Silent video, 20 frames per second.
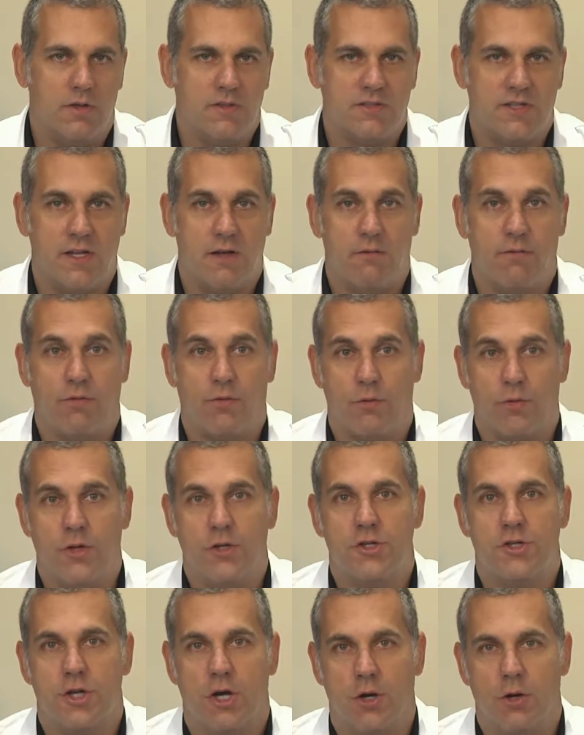a set of three
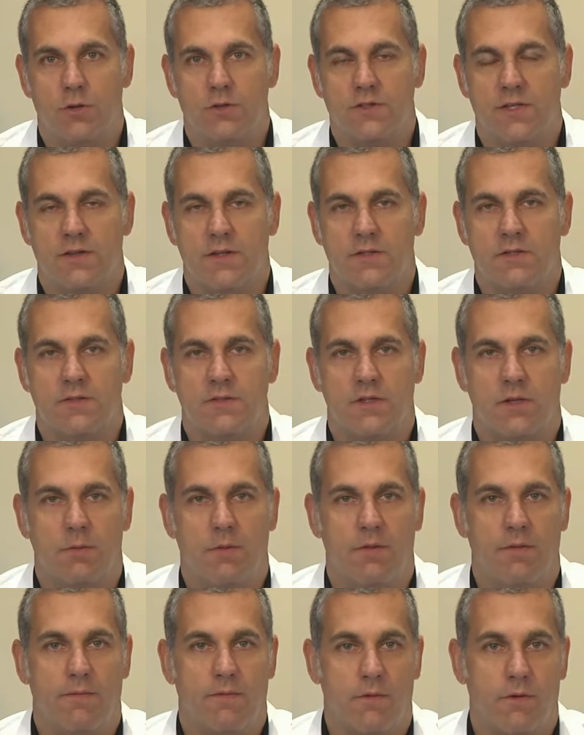shows, and this is going to
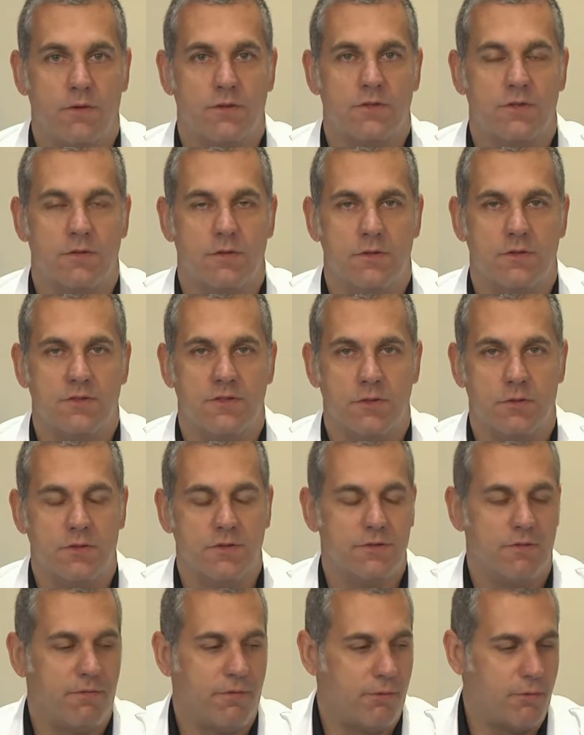be the first of a
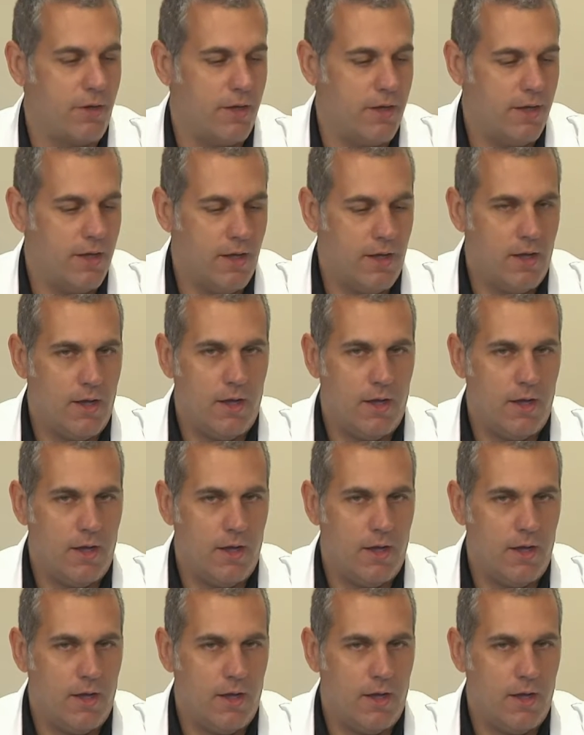series of three.